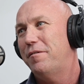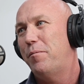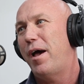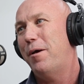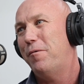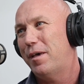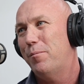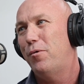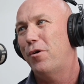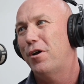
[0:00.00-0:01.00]
of paint we can
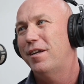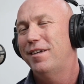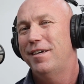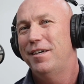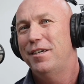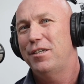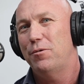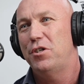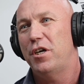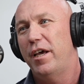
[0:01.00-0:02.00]
put on
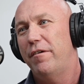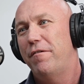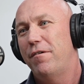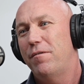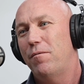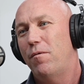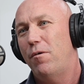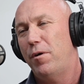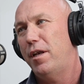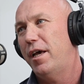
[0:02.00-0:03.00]
to achieve
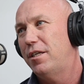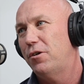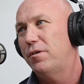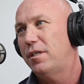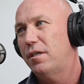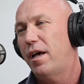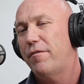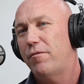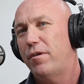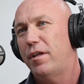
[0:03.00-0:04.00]
what we need to and still
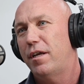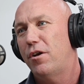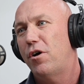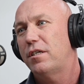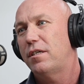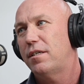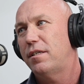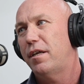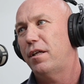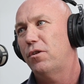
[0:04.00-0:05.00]
have a really nice
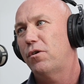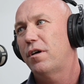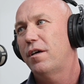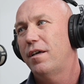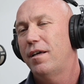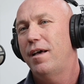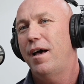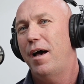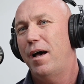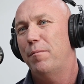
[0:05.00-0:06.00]
aesthetic look.
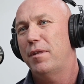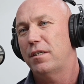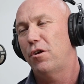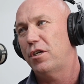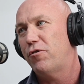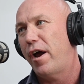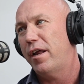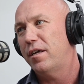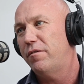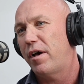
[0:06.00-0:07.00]
There's a lot of
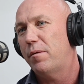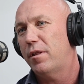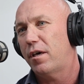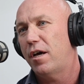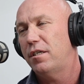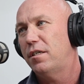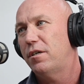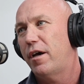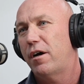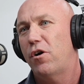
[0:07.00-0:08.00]
training and development that goes
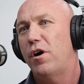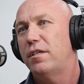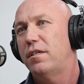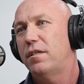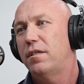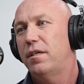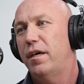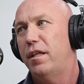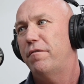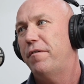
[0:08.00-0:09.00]
into our guys
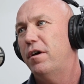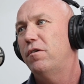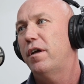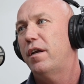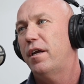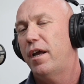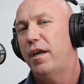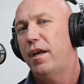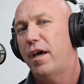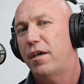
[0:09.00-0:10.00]
in the field and
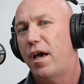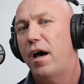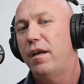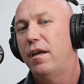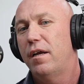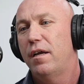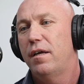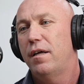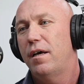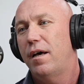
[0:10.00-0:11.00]
in our yard
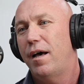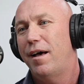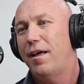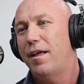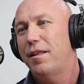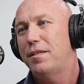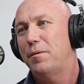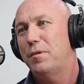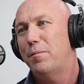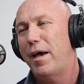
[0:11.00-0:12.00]

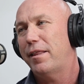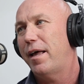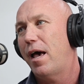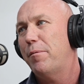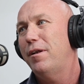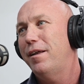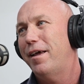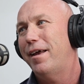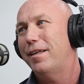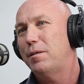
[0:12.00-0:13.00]
to make that happen,
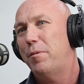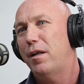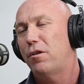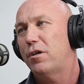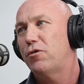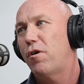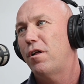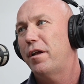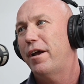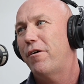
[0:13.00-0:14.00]
and it's been a lot of
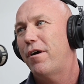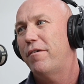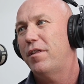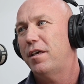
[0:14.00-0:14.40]
trial and error over the